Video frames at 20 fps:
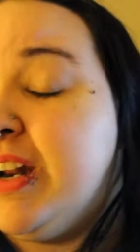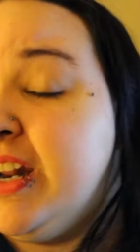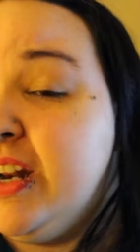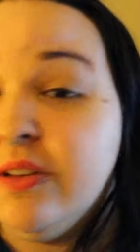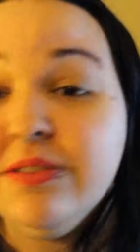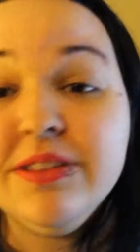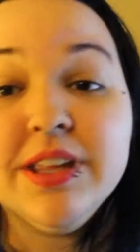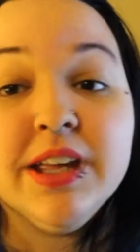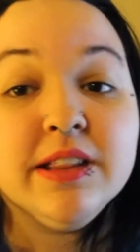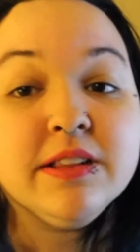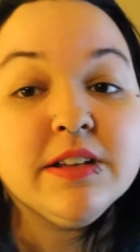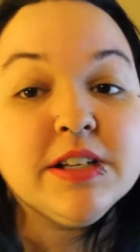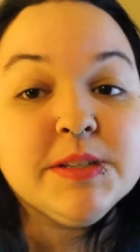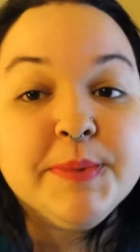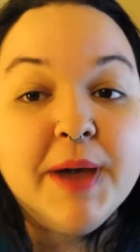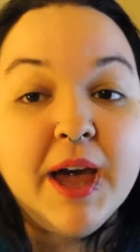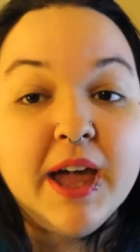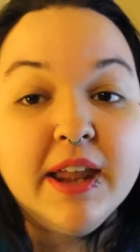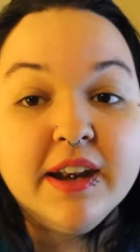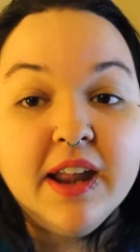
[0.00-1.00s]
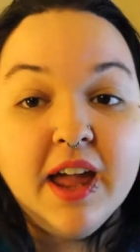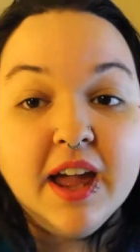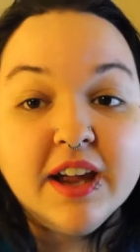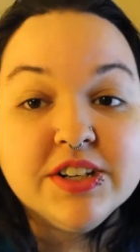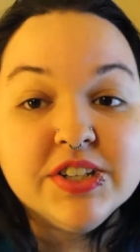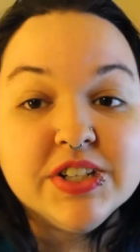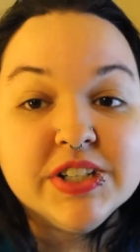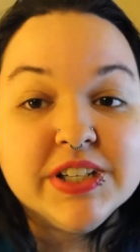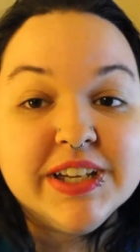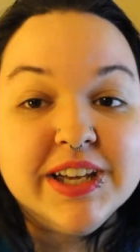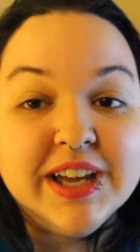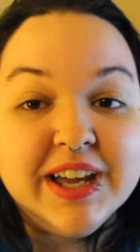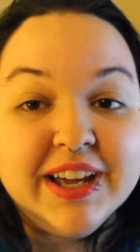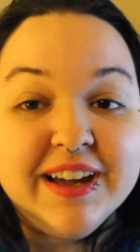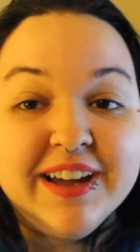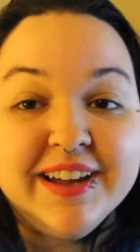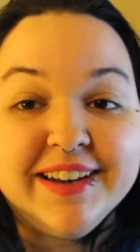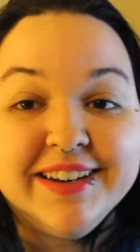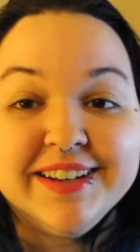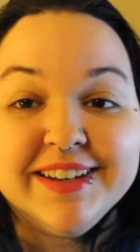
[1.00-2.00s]
I don't think it looks bad and actually I
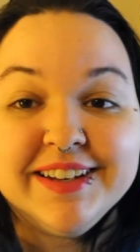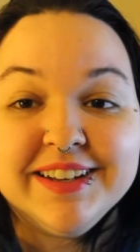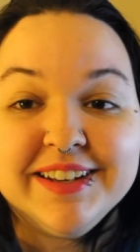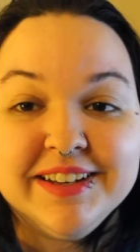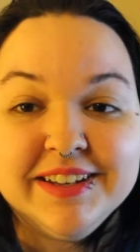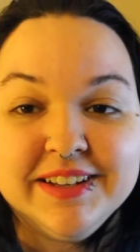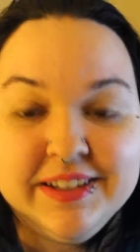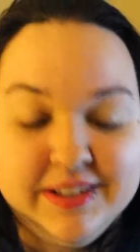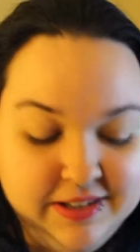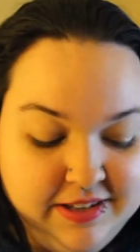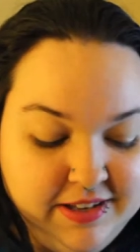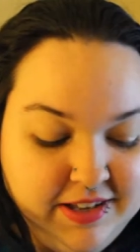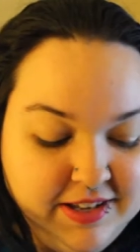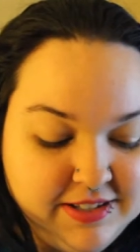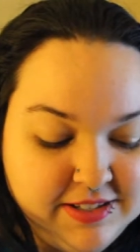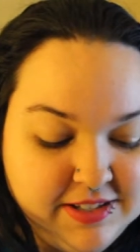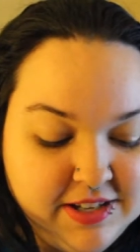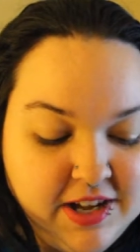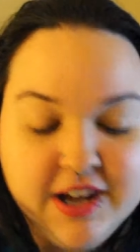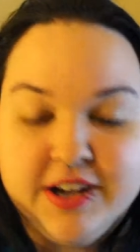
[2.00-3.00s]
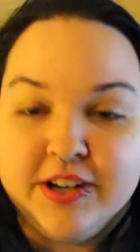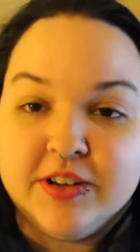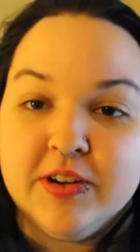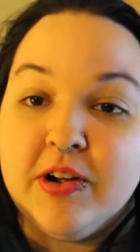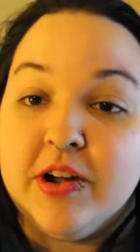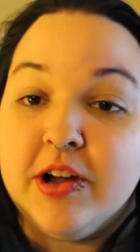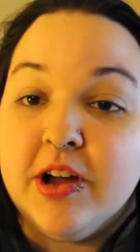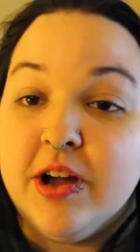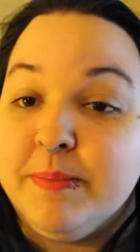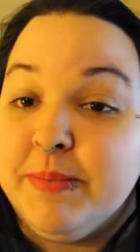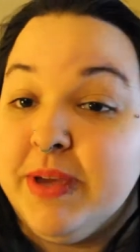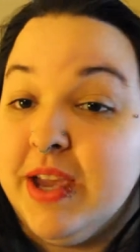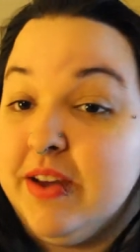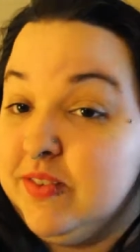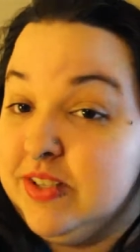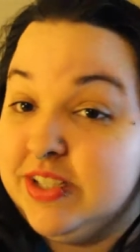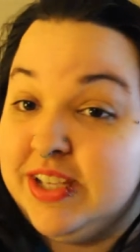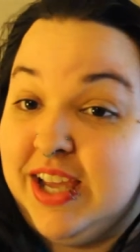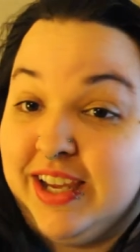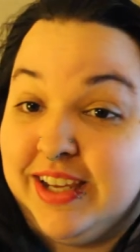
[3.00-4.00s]
kind of, it's kind of growing on me
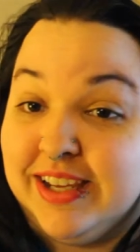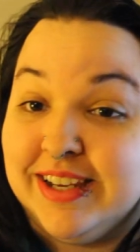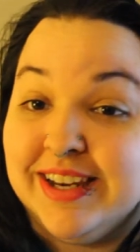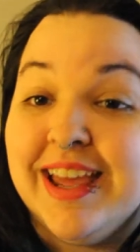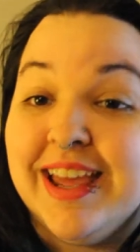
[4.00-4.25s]
every second.